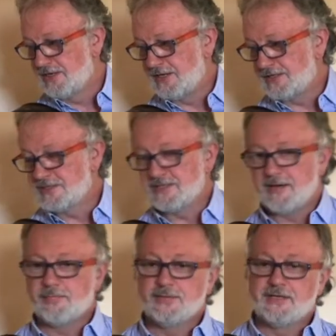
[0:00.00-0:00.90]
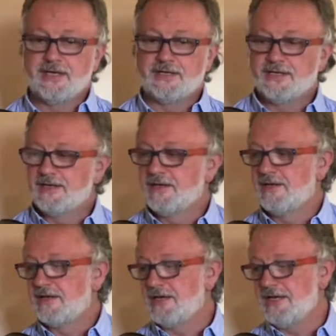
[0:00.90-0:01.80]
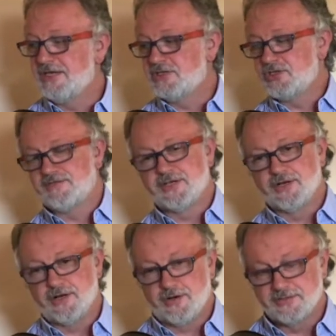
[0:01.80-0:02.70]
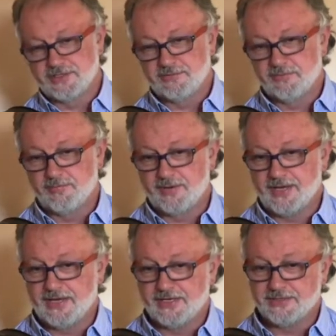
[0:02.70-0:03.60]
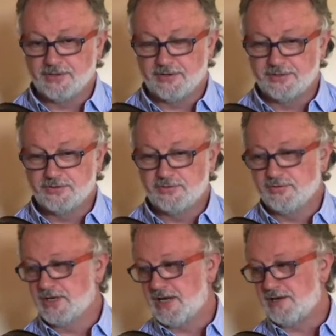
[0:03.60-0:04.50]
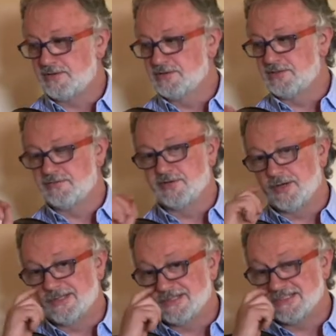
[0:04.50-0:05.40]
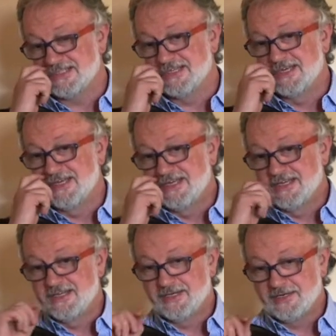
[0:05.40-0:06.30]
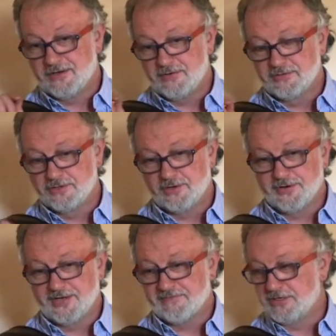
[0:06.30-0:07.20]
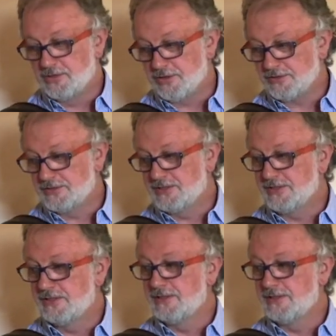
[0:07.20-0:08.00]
except that each of the notes that we play is only 2 counts. If you notice, the notes don't have a dot